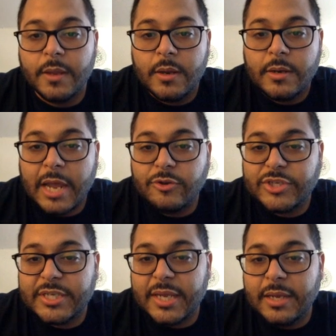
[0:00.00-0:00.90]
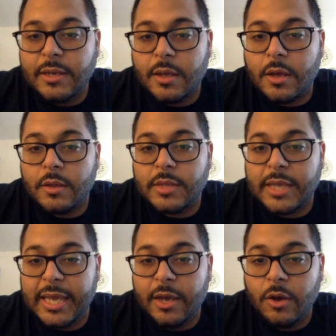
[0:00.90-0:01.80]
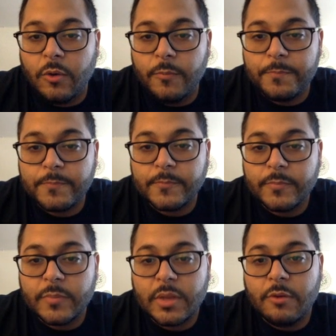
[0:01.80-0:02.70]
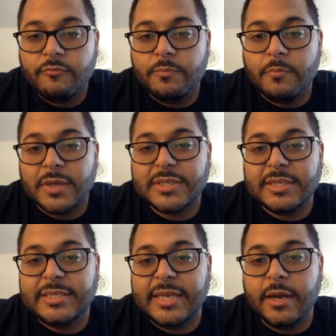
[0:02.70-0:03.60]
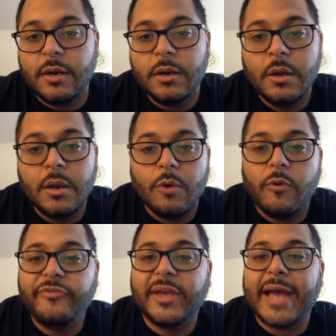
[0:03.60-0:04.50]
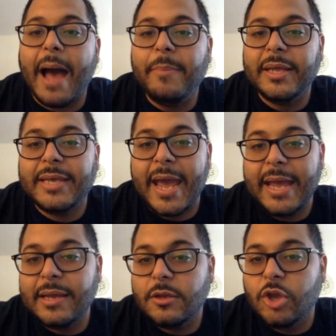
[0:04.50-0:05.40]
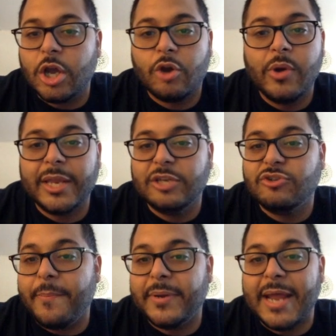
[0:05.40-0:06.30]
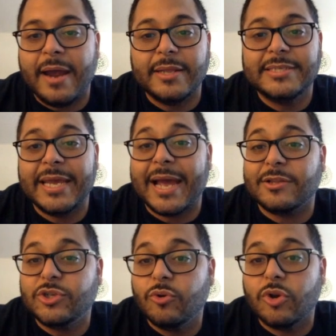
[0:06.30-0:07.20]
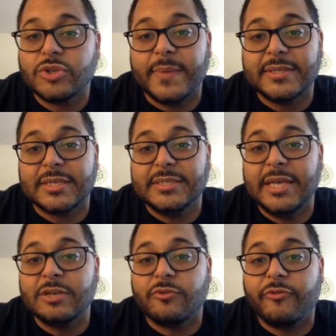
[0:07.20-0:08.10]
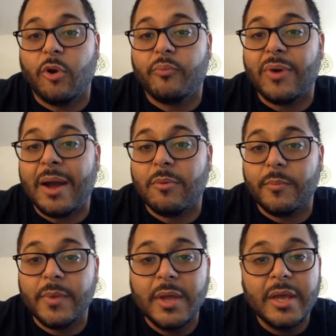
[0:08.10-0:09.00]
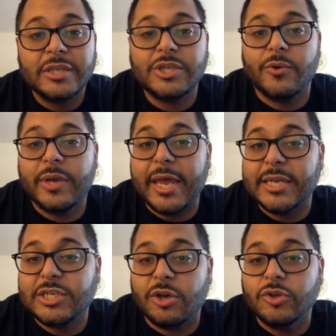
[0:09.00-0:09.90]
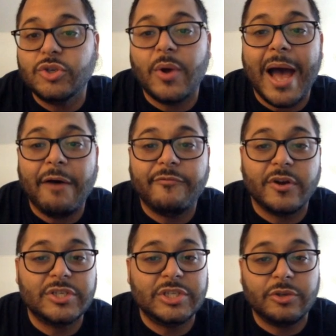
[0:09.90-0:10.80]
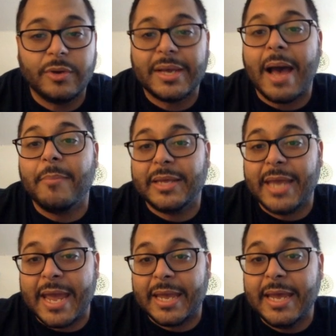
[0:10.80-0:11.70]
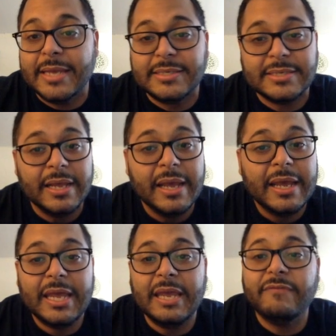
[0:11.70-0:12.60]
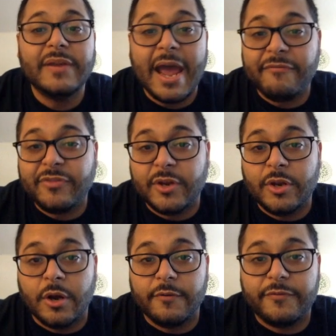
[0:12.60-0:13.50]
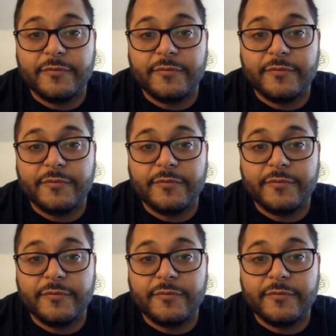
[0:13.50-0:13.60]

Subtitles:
Now you see the heal Musketeer. With the Goblin Gang, you can quickly drop it down and take out 2 of those Musketeers with no problem. So again, it shows you how versatile the Goblin Gang is, even after the nerf.